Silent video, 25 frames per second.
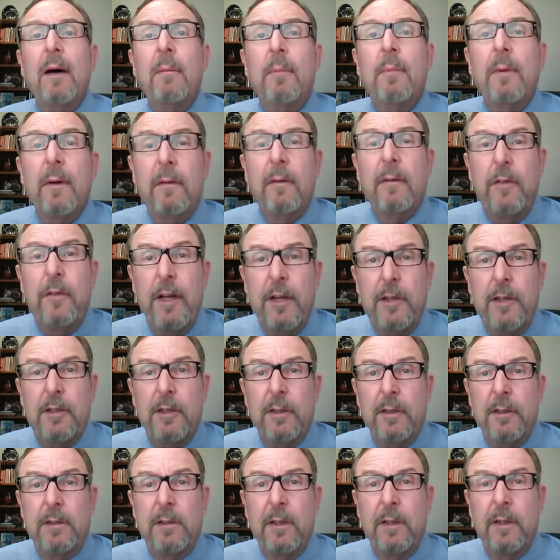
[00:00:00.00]
up in
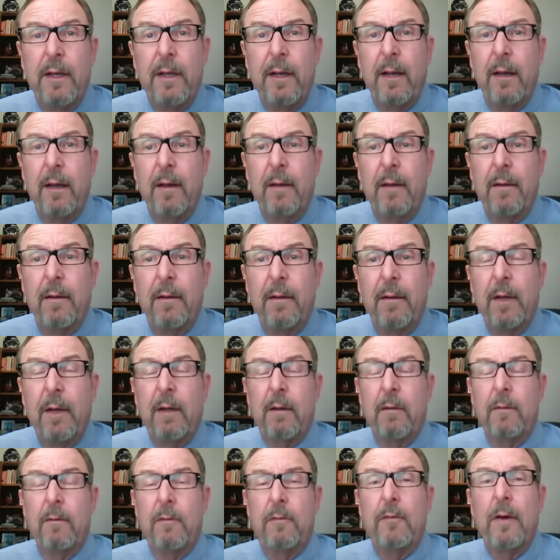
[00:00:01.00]
efficiency, and
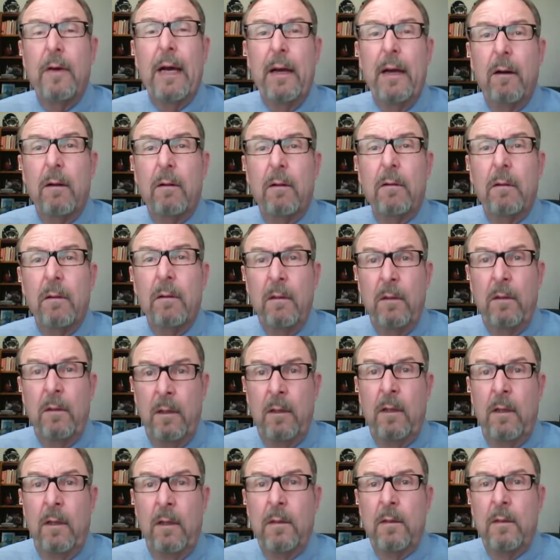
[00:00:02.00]
we can fail
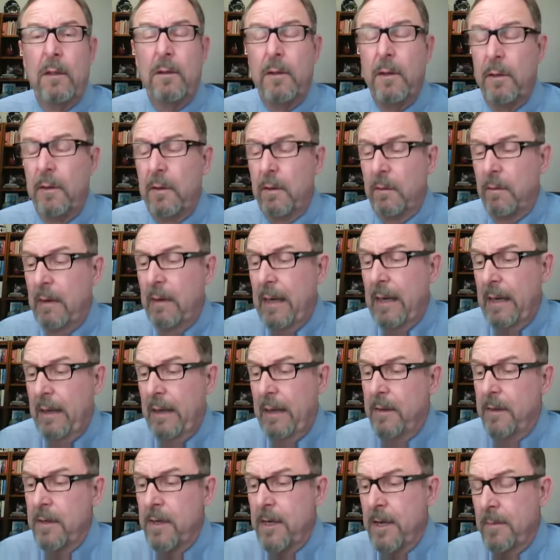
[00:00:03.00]
to do the right
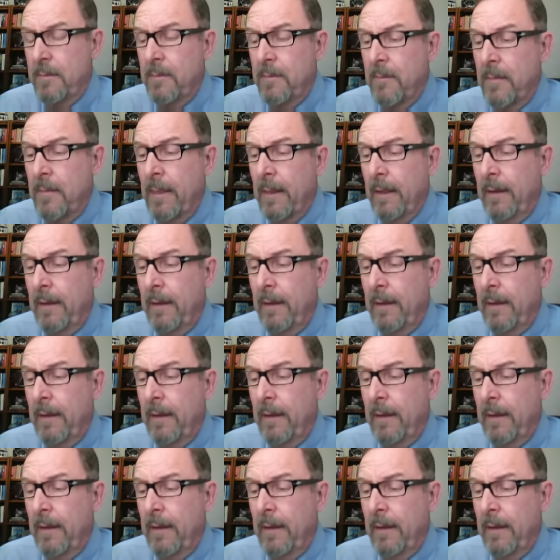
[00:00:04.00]
thing.